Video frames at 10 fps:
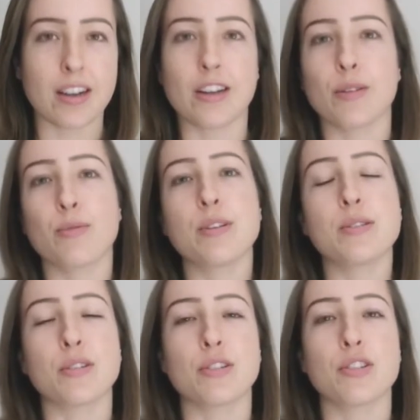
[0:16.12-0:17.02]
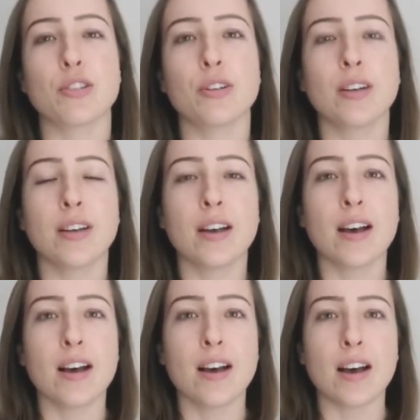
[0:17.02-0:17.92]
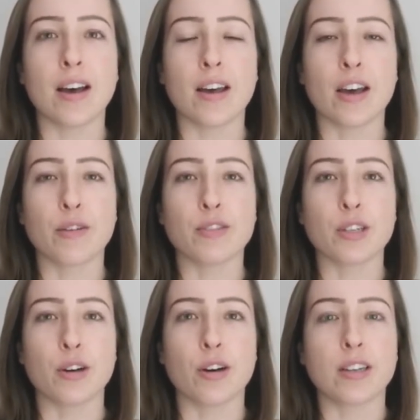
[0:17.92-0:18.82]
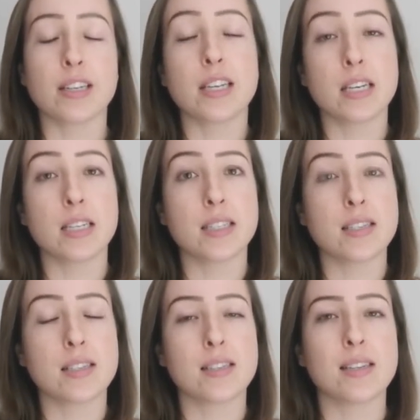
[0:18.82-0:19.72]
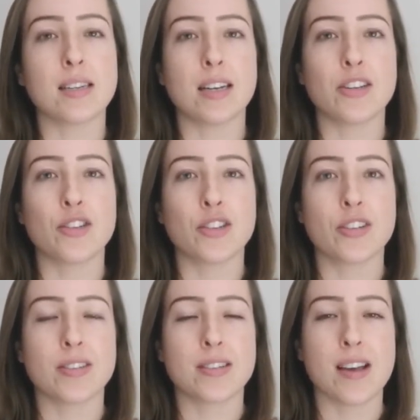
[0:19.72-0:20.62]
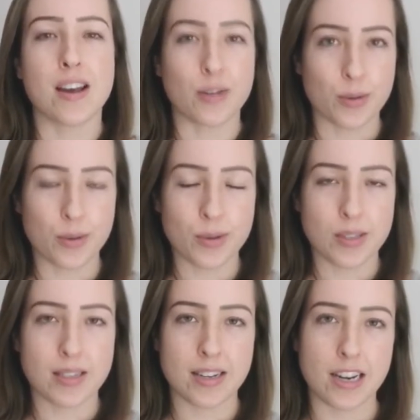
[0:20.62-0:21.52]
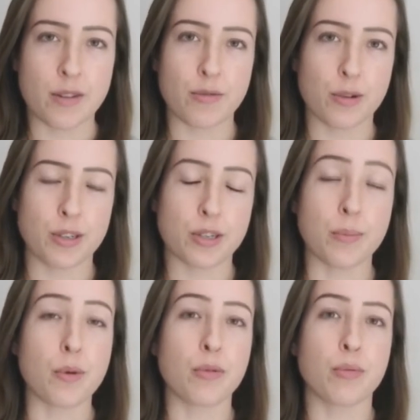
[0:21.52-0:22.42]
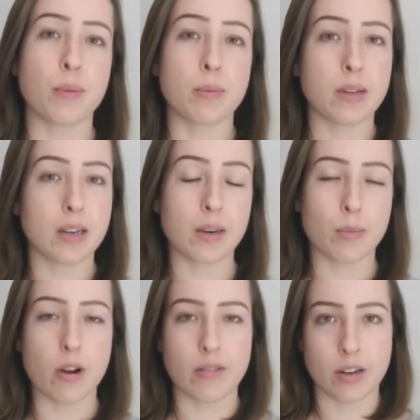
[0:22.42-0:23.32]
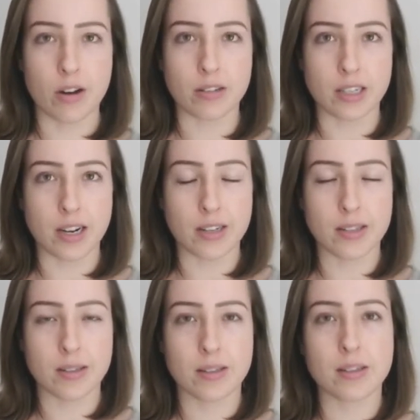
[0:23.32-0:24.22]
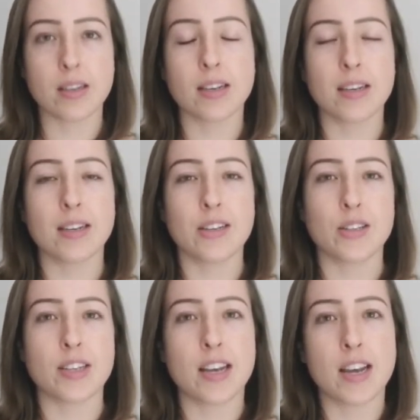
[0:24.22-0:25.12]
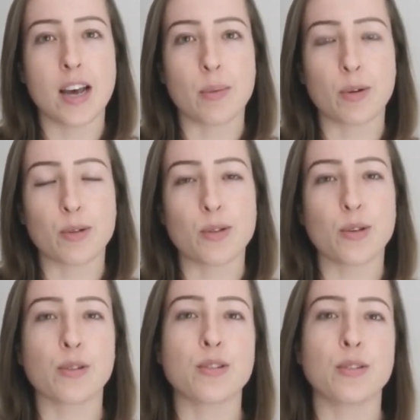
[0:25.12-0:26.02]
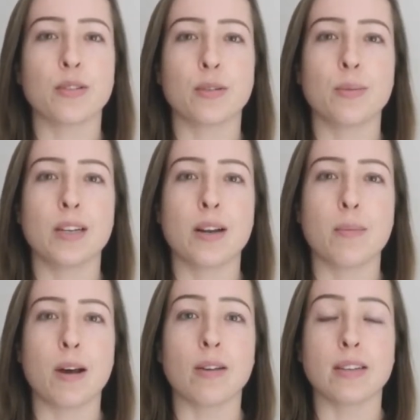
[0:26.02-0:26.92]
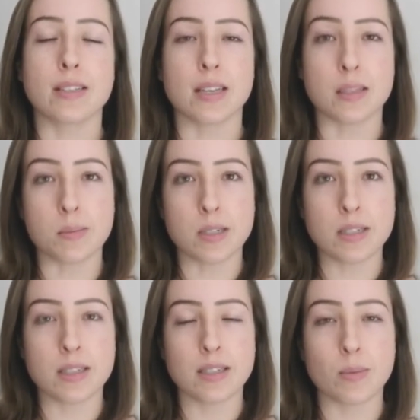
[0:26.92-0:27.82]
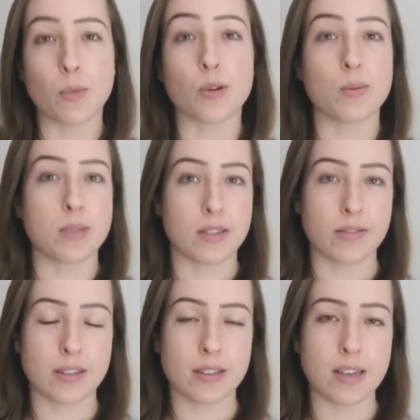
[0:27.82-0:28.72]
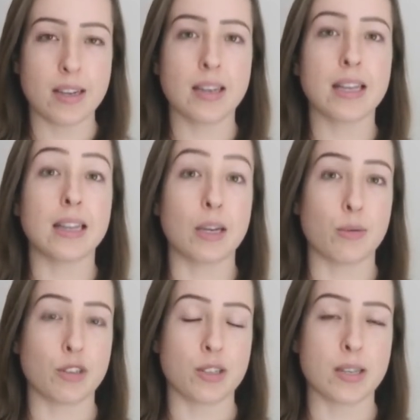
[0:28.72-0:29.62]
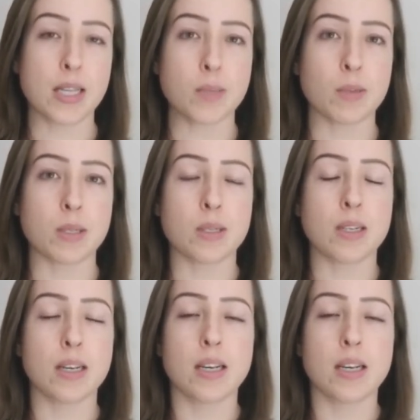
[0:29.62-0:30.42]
and researcher. I have taught kids, teenagers, adults, and I've worked in both public and private contexts. Today I'm going to talk to you a little bit about assessment, more specifically language assessment.